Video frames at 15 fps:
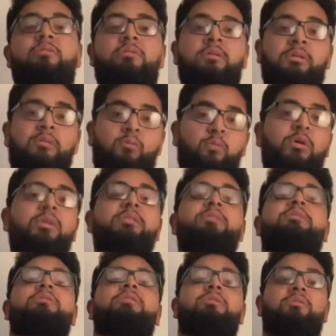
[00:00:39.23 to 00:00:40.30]
3 1
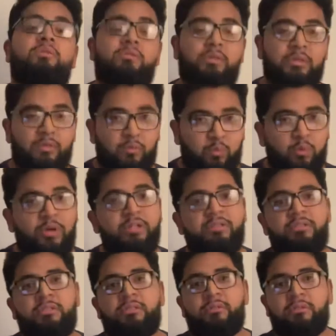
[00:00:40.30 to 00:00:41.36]
2 3 1
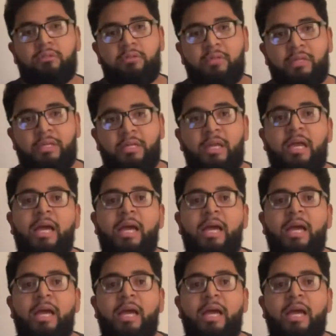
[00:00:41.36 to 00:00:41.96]
2 3,